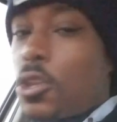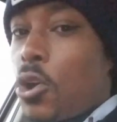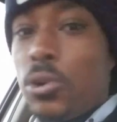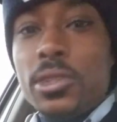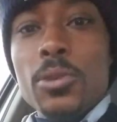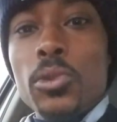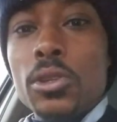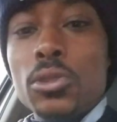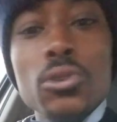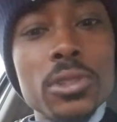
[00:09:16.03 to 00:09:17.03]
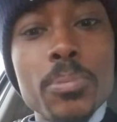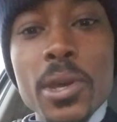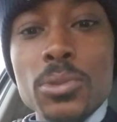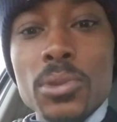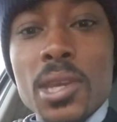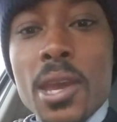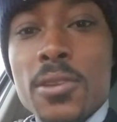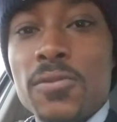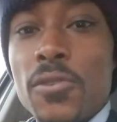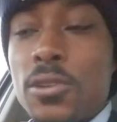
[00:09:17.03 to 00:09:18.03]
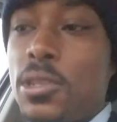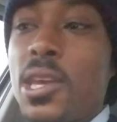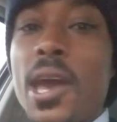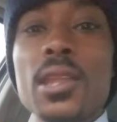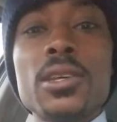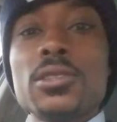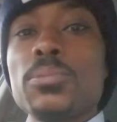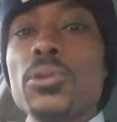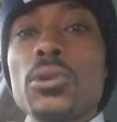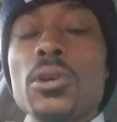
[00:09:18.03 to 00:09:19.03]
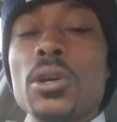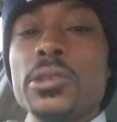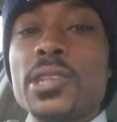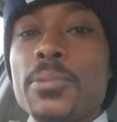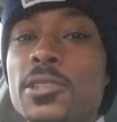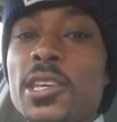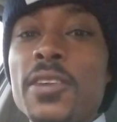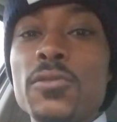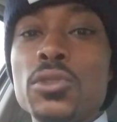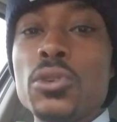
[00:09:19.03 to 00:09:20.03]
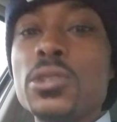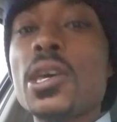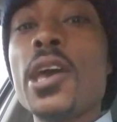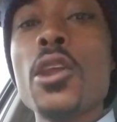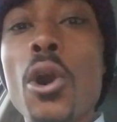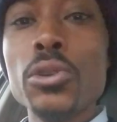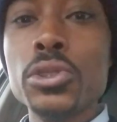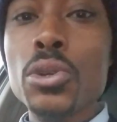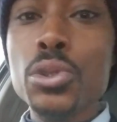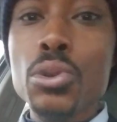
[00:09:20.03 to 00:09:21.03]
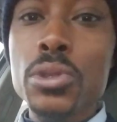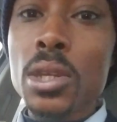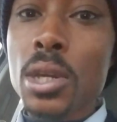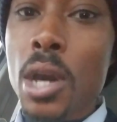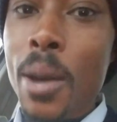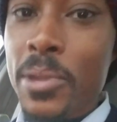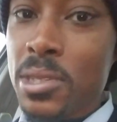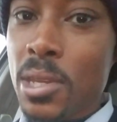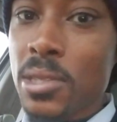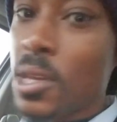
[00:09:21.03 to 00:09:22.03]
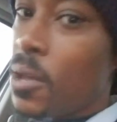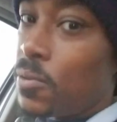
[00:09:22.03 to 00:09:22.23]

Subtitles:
And the only thing we can do is the best we can as far as the guidelines and protocols that was given to us, and also using common sense.